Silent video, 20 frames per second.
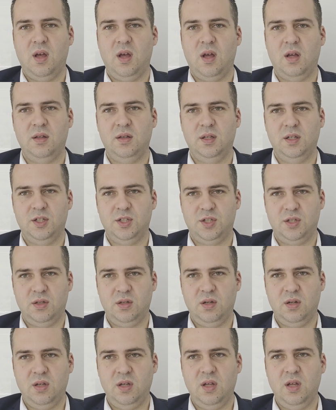
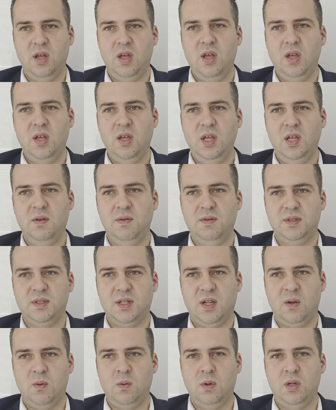Additionally, if
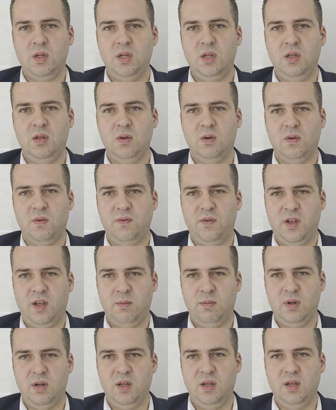someone in your
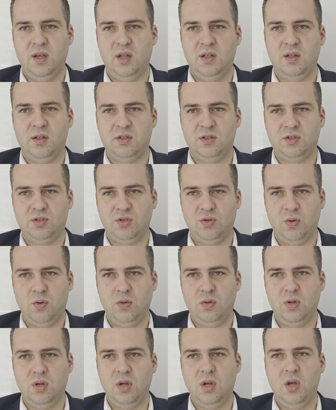family had a
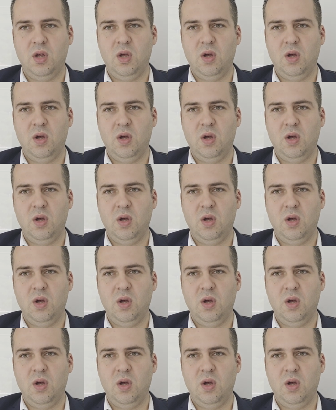stroke